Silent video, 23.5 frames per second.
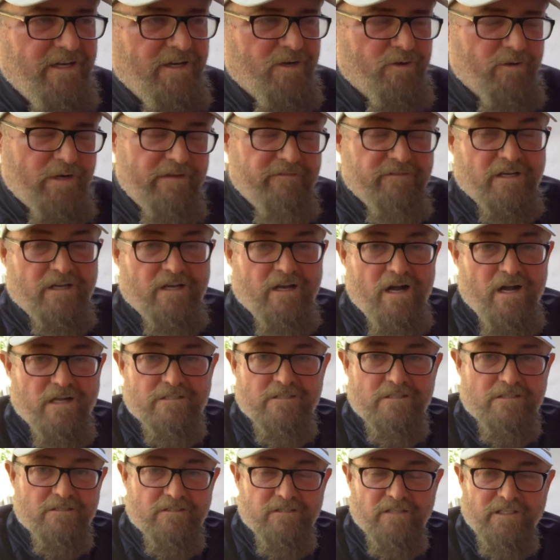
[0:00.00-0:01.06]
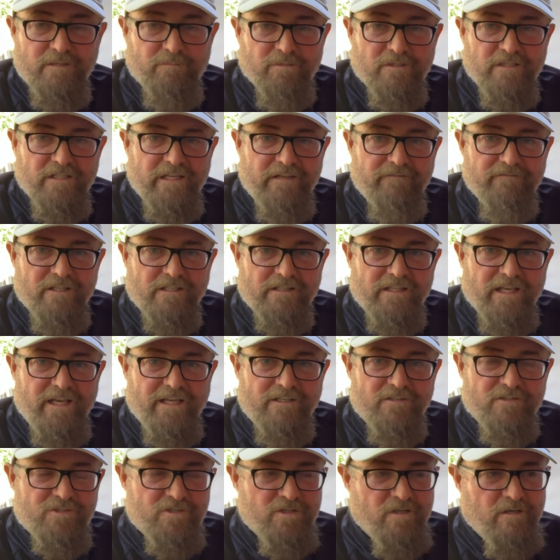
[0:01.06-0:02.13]
or even consciously believe that they
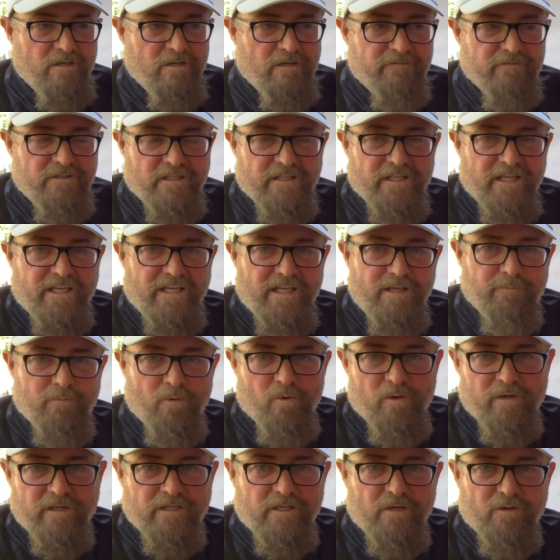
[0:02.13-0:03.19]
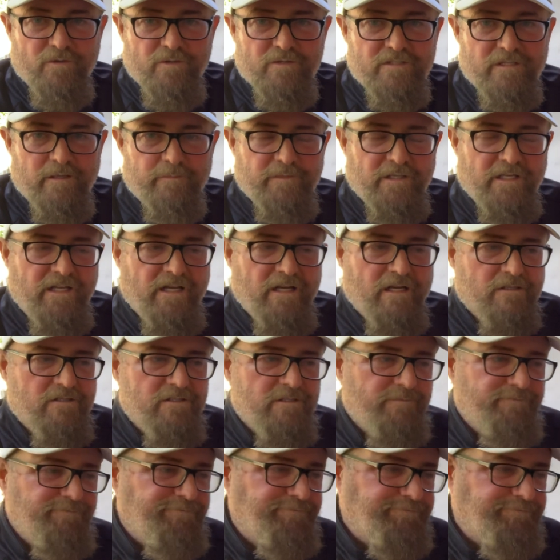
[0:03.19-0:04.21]
deserve, then they get bored and go do something else.